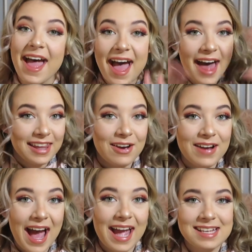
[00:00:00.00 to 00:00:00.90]
Hello
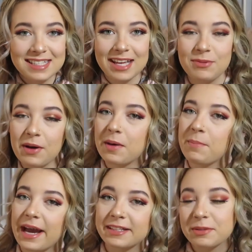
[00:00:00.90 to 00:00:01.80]
guys, and welcome
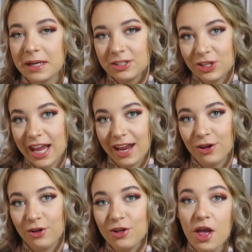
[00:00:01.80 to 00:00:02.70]
back to my
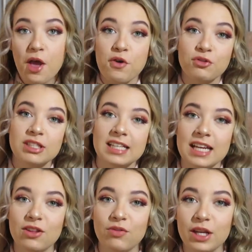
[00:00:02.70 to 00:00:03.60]
channel. For
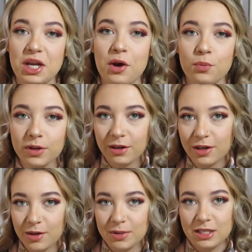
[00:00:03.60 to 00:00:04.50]
today's video, we are
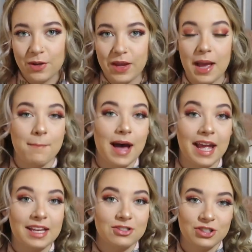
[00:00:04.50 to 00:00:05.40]
going to be doing
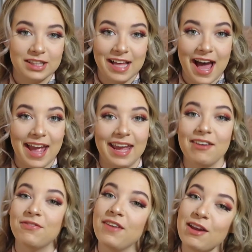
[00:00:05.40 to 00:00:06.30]
my
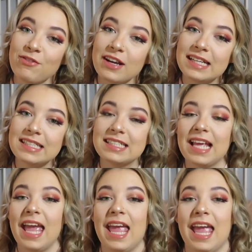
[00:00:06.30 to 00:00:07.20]
July favorites,
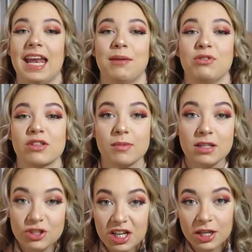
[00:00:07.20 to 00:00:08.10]
and I'm just going to
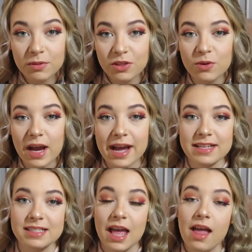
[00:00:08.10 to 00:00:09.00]
be sharing with you
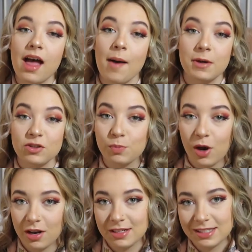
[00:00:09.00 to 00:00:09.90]
guys a bunch of
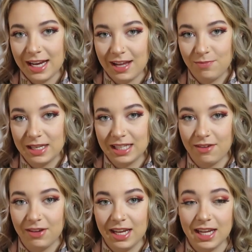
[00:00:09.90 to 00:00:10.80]
products that I have been
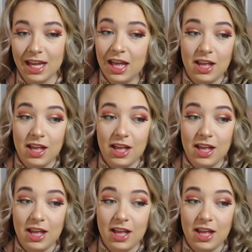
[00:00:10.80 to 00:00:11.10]
loving